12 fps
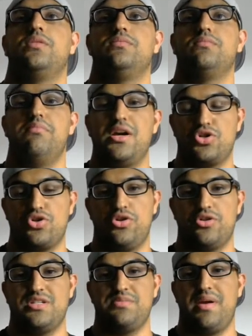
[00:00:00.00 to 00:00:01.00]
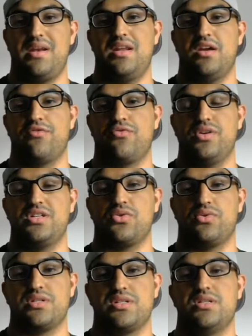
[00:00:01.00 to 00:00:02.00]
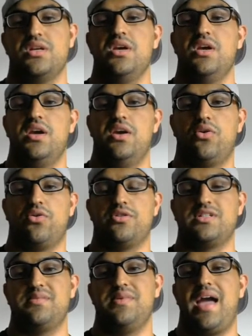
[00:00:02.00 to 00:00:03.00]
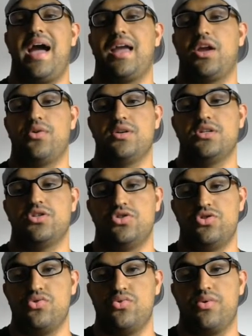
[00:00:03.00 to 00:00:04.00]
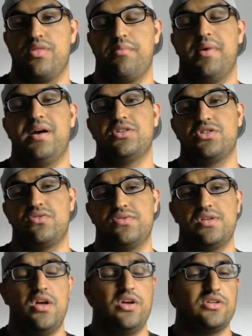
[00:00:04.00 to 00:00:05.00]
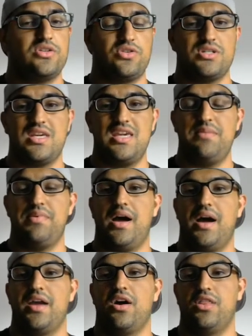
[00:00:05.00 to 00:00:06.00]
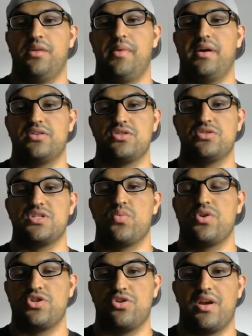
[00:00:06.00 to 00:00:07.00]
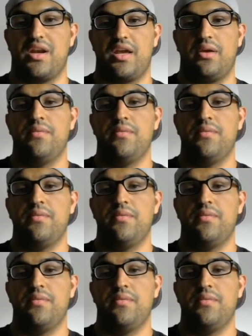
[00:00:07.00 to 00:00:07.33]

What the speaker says: measure your spending of resources in order to be accurate to the milestones. So just keep an eye on the milestones and what you're getting.